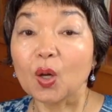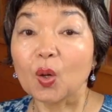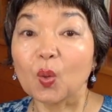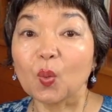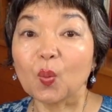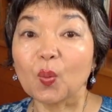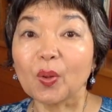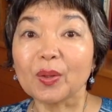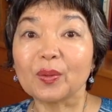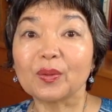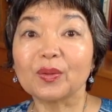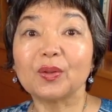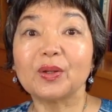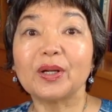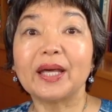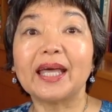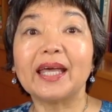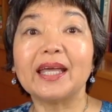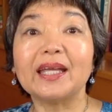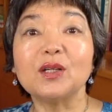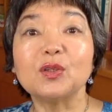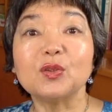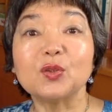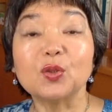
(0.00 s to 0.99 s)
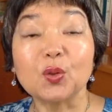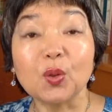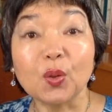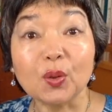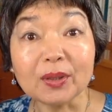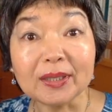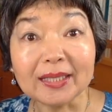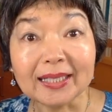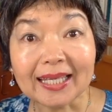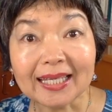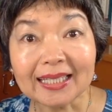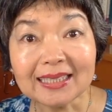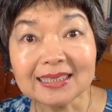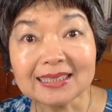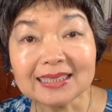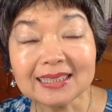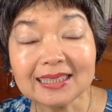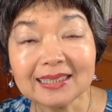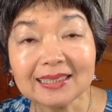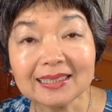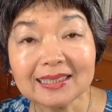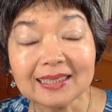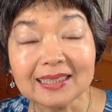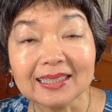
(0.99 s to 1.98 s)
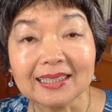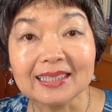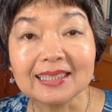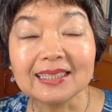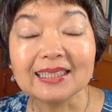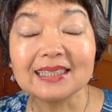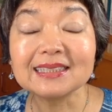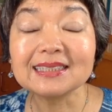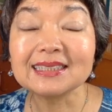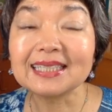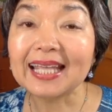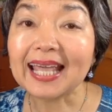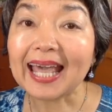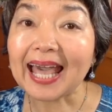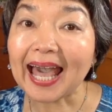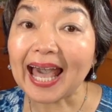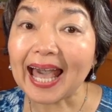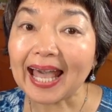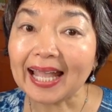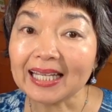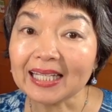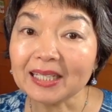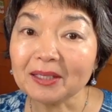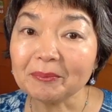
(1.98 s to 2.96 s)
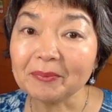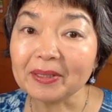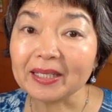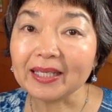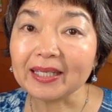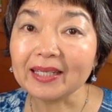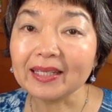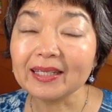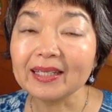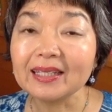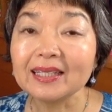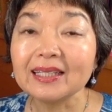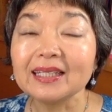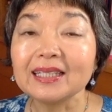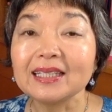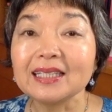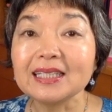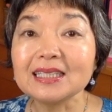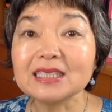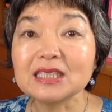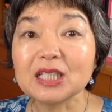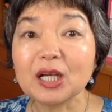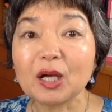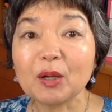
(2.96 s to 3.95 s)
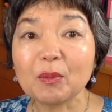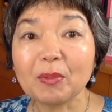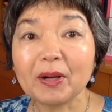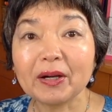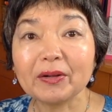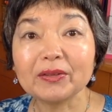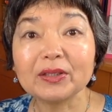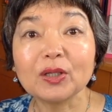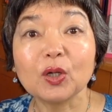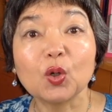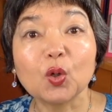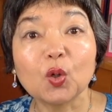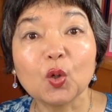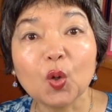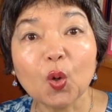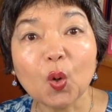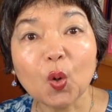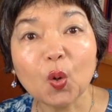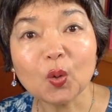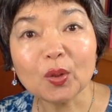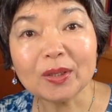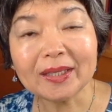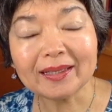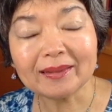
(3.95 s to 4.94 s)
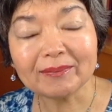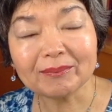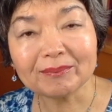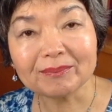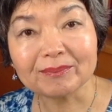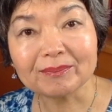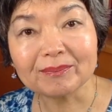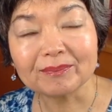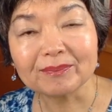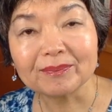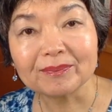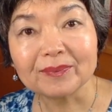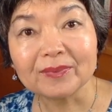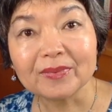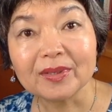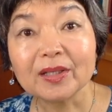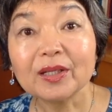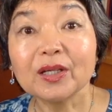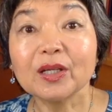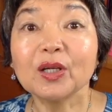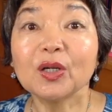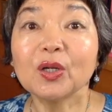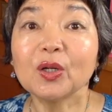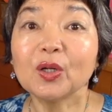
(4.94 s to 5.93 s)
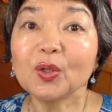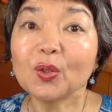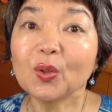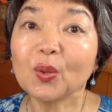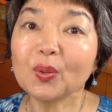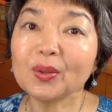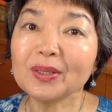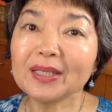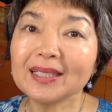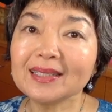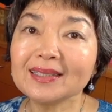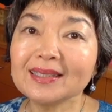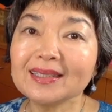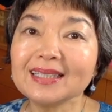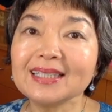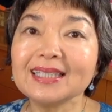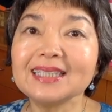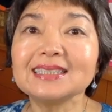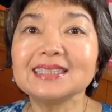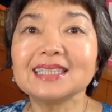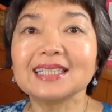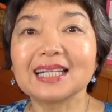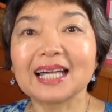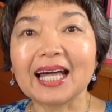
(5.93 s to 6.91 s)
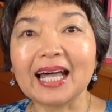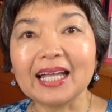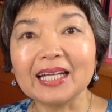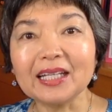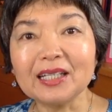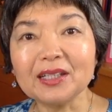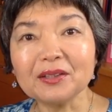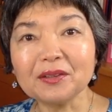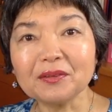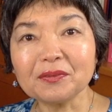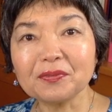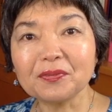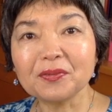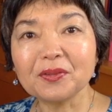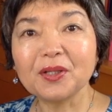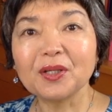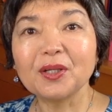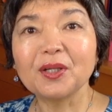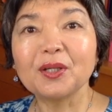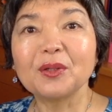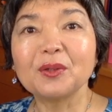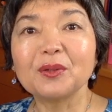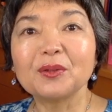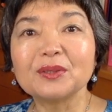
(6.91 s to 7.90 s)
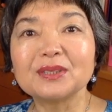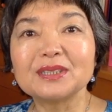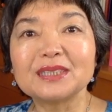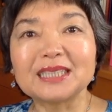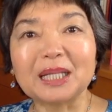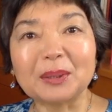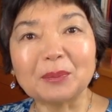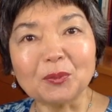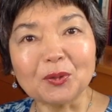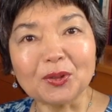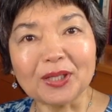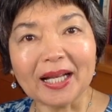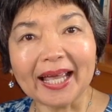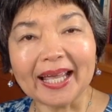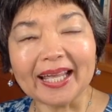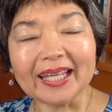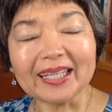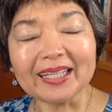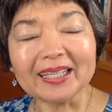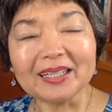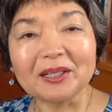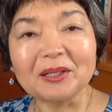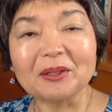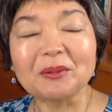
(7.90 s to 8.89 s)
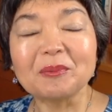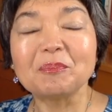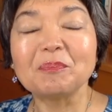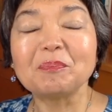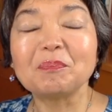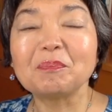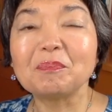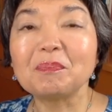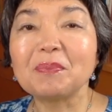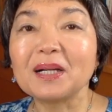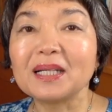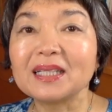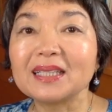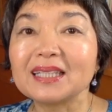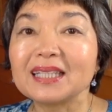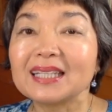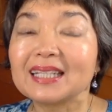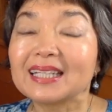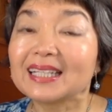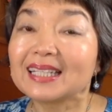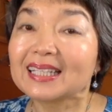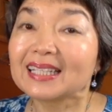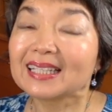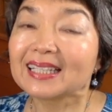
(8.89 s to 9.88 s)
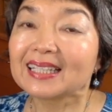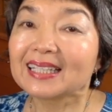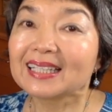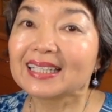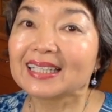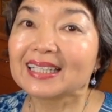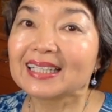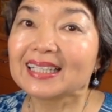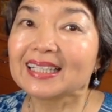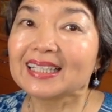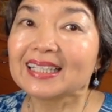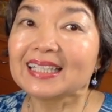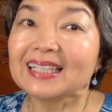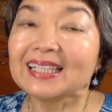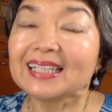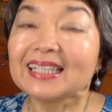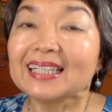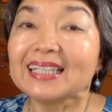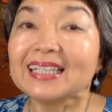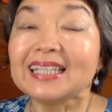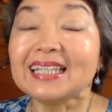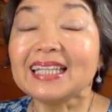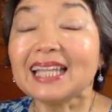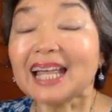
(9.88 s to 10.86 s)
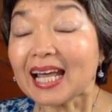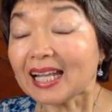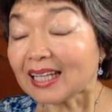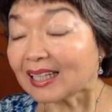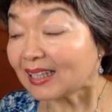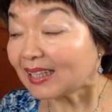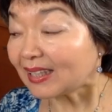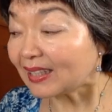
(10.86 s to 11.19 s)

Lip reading: Well, Rurouni Kenshin is the anime. It's about Ronin. Ronin is a kind of samurai, but not